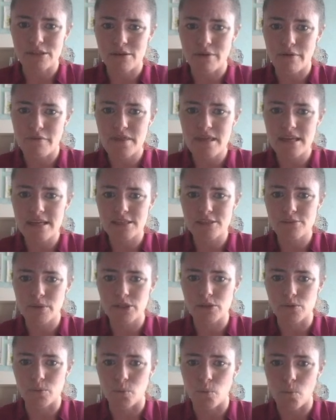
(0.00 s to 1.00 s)
So if this
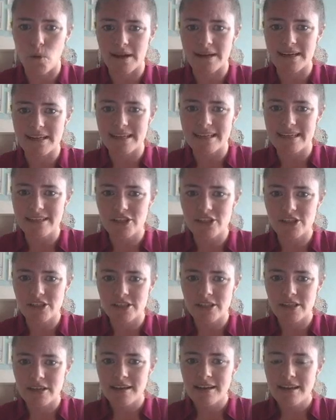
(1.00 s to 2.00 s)
one's 1
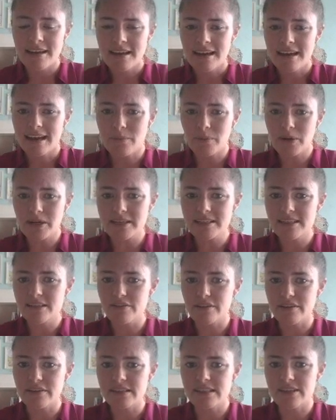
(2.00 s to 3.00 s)
inch and I want
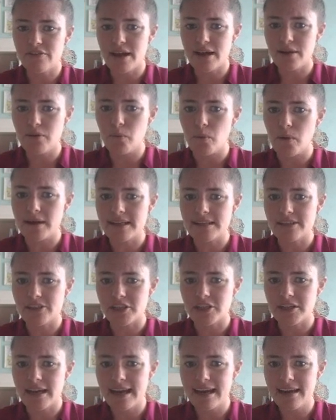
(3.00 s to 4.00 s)
to divide 1
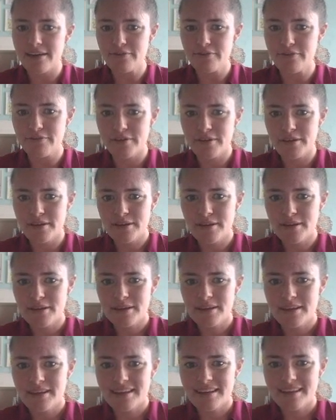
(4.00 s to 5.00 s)
inch in half,
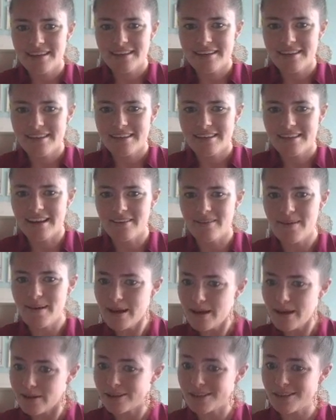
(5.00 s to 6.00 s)
there
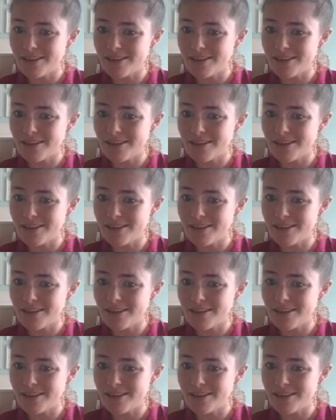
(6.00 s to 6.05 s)
we go.